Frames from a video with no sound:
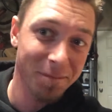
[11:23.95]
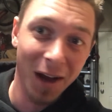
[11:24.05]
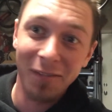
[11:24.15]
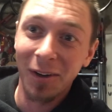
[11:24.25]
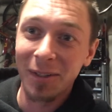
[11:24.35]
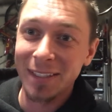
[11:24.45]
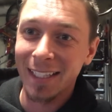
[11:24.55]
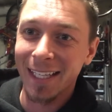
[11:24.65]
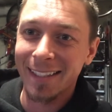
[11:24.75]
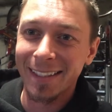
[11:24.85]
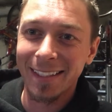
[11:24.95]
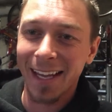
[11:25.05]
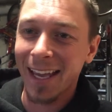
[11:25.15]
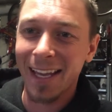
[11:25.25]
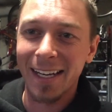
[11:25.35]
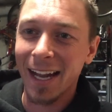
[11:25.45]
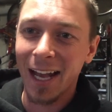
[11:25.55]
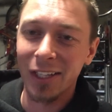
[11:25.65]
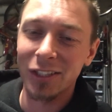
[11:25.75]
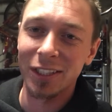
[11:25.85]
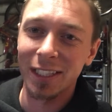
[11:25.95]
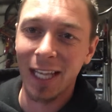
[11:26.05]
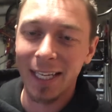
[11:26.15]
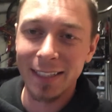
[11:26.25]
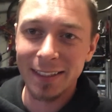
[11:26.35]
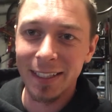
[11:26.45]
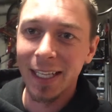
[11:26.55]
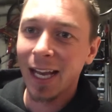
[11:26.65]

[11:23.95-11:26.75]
I've always liked it. I hated halogen lights.